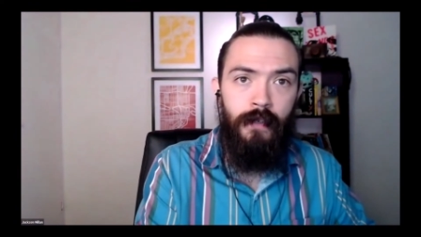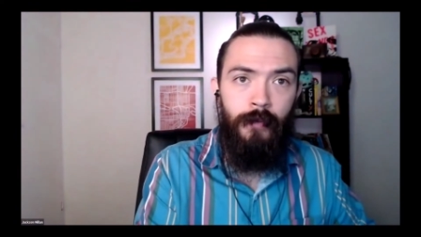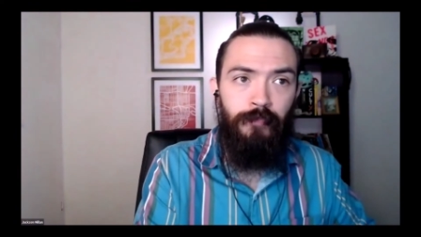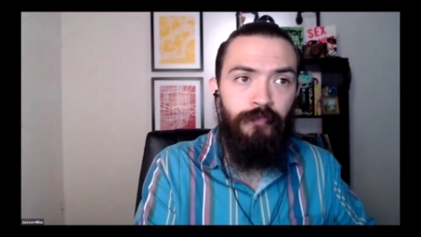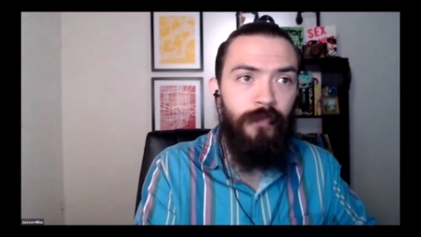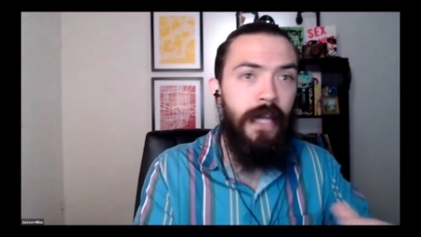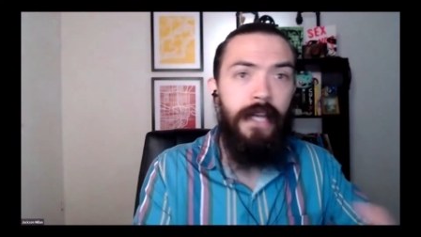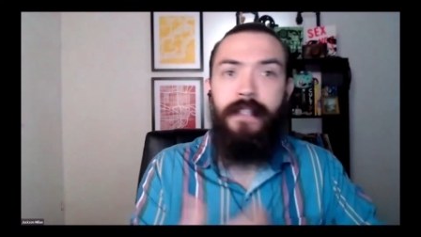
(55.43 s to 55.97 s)

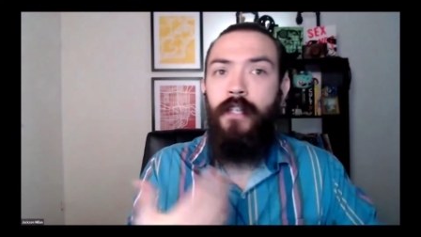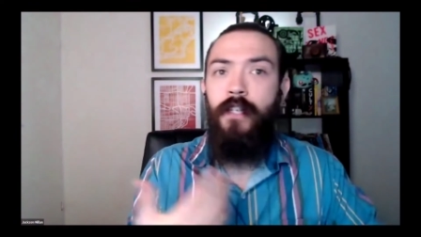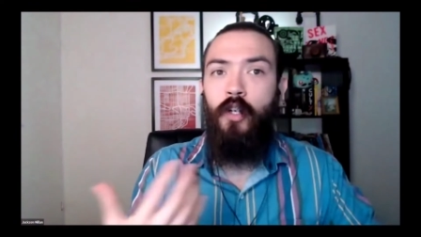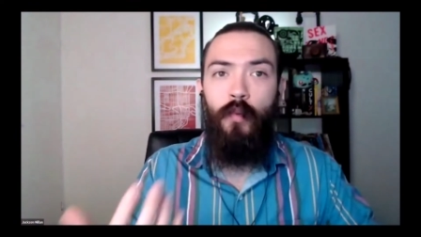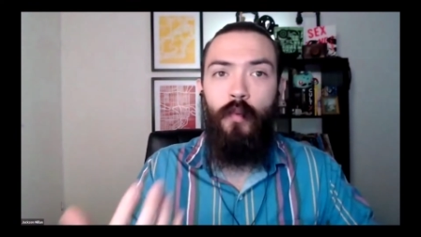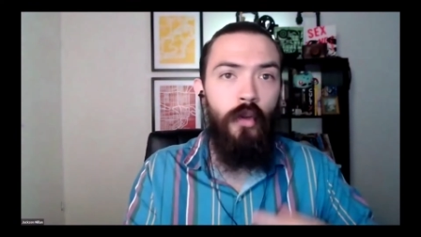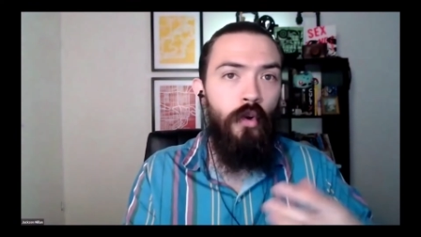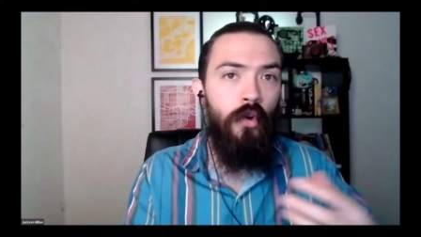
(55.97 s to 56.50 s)
They deal
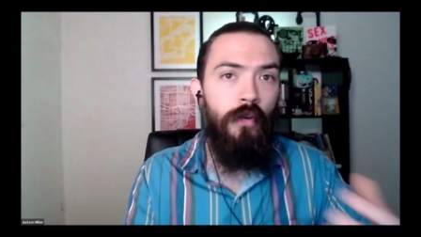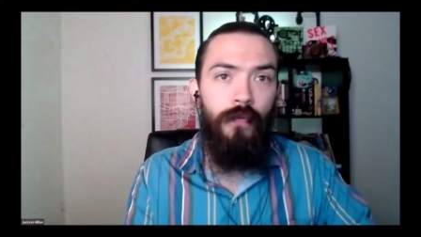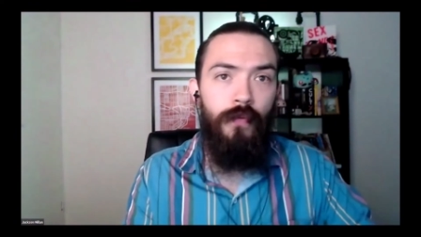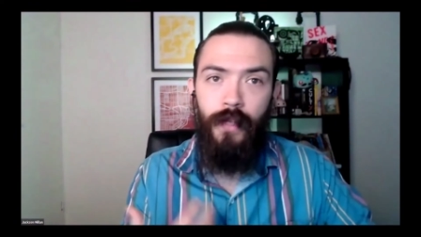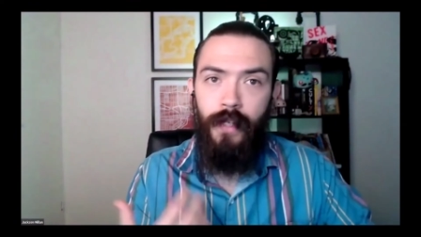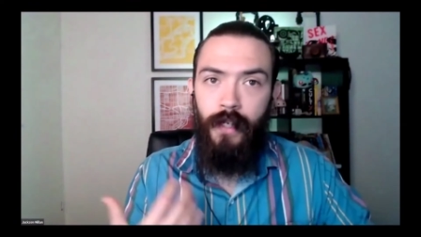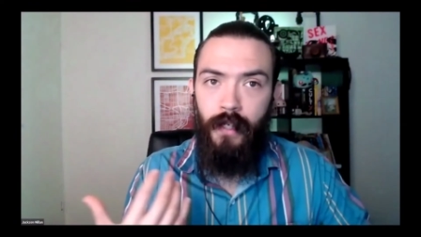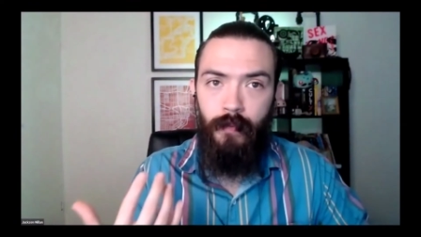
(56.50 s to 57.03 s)
with all of
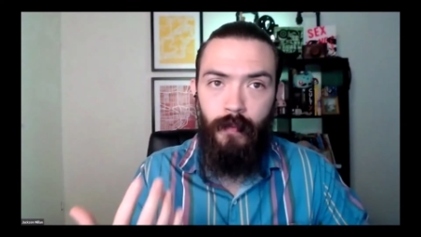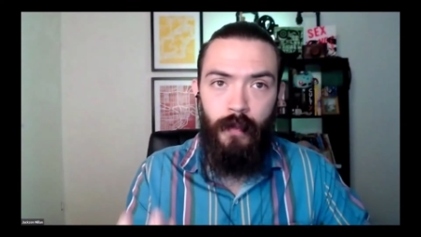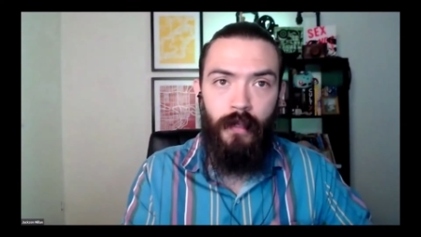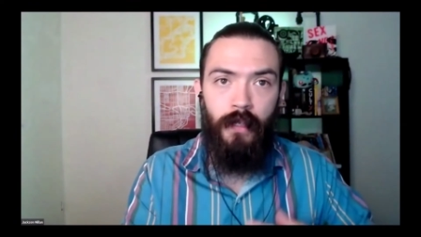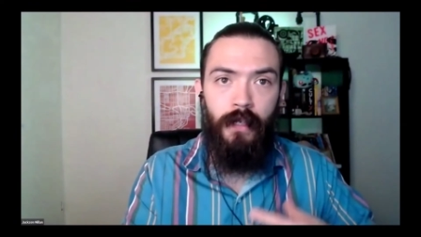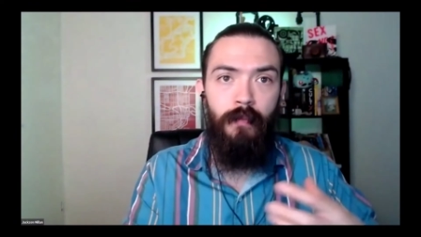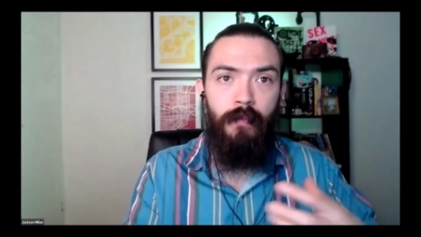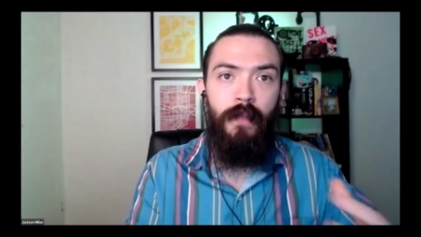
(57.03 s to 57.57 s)

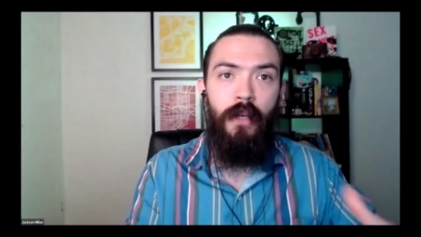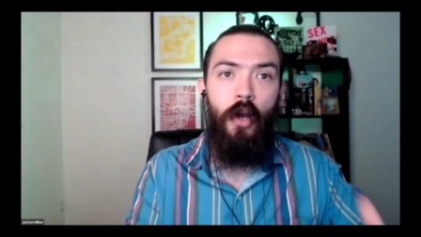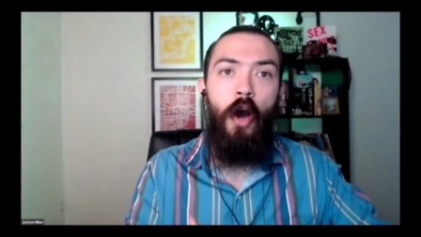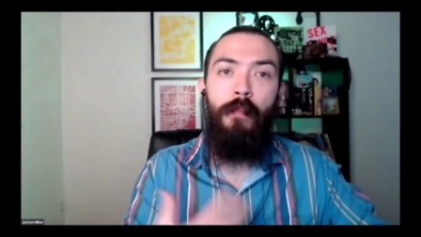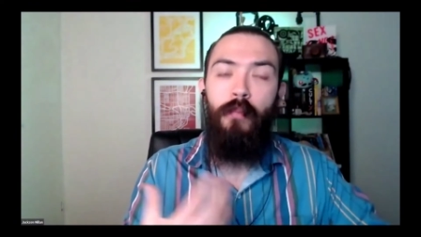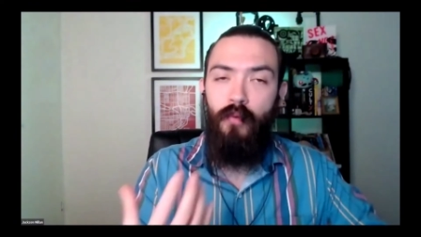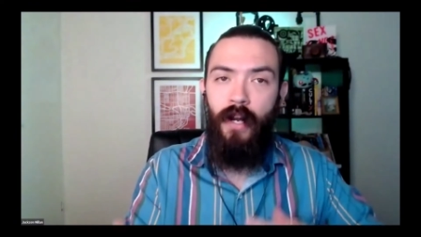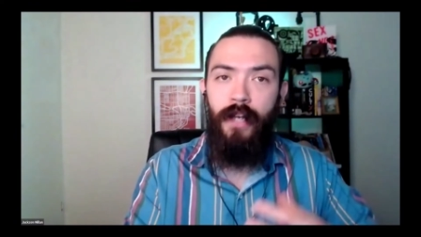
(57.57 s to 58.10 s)
the
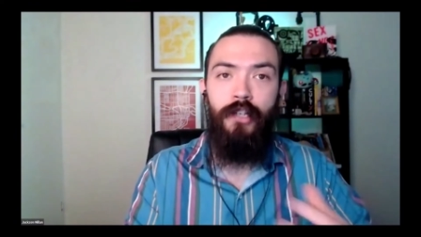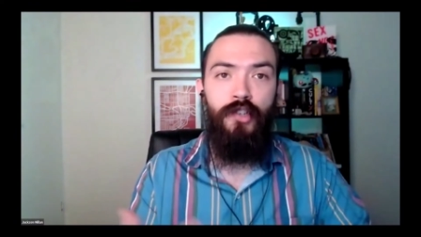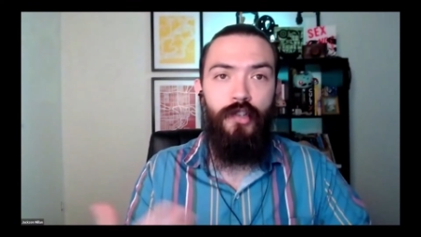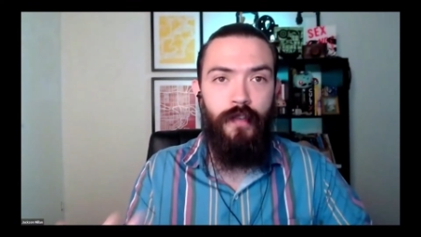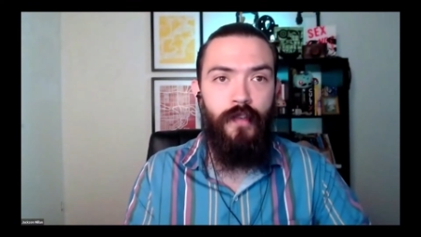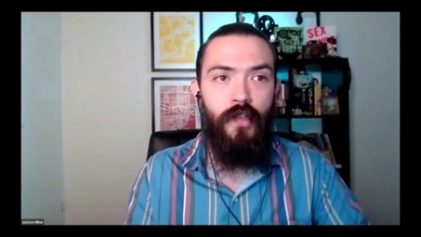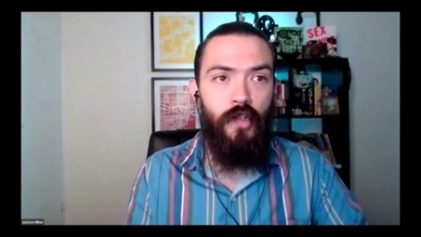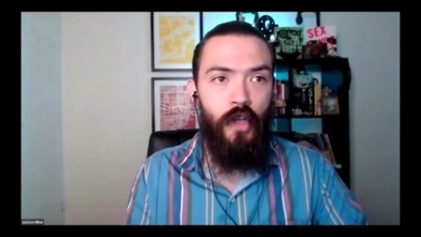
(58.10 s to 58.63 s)

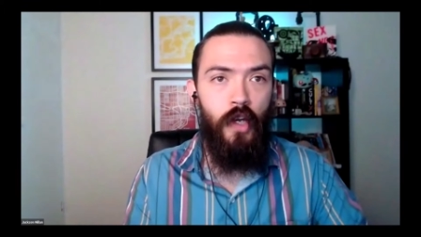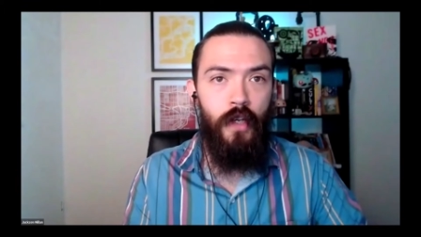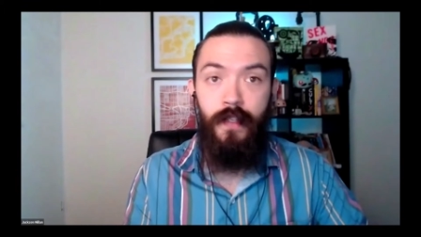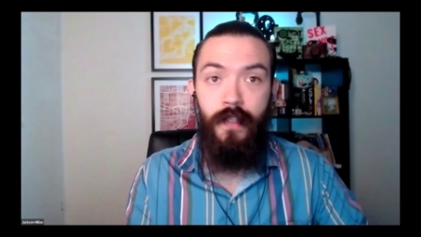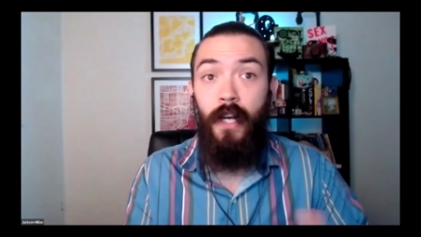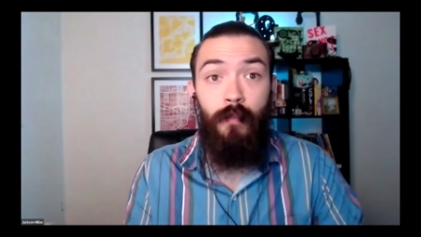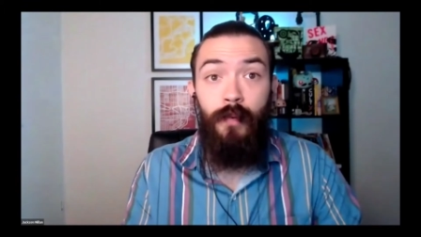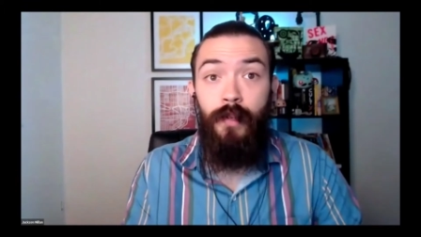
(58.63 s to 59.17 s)
operations
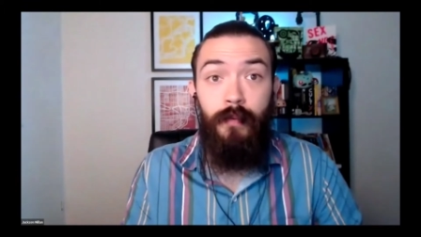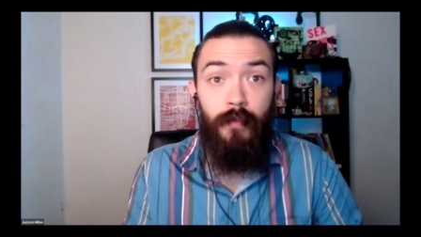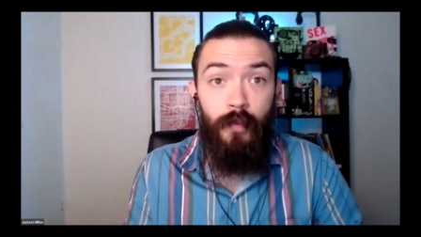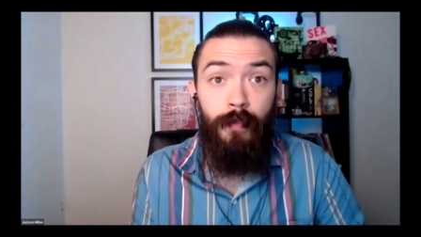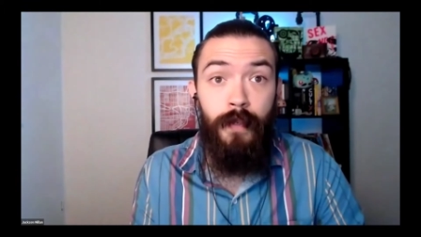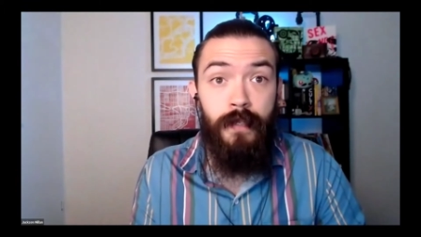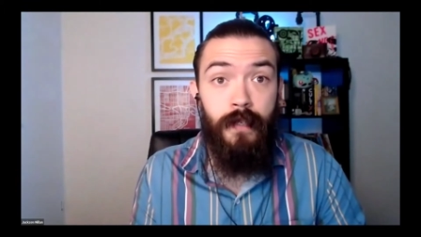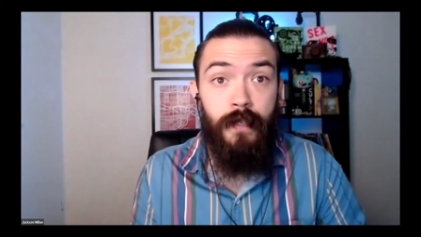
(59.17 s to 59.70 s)
associated with your
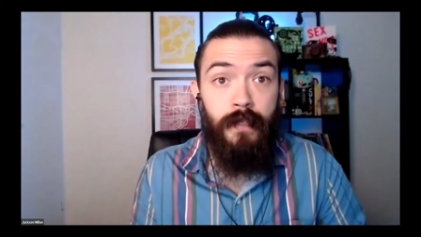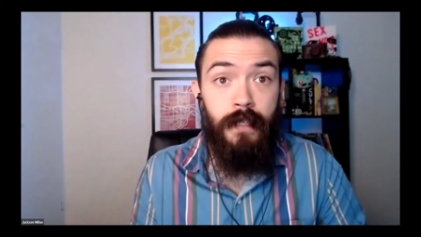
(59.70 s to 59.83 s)
business,